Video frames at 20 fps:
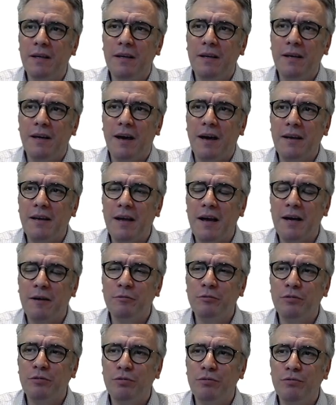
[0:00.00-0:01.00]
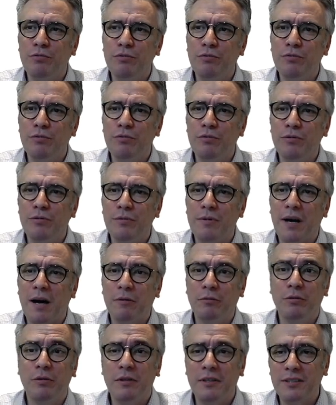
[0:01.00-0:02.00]
and how to
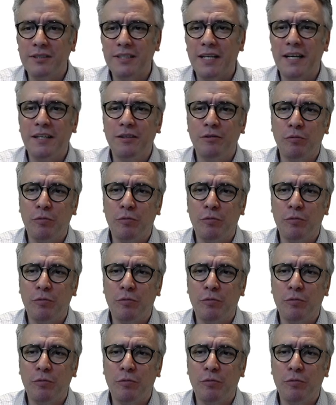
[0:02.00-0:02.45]
decide